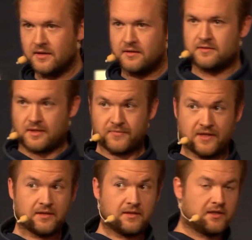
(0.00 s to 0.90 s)

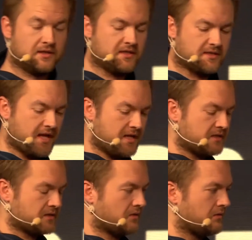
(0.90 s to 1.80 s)
something in this
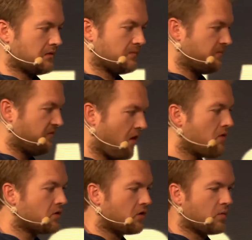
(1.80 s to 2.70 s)
case, or
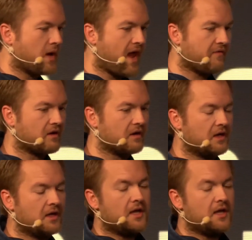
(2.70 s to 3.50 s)
vote or whatever,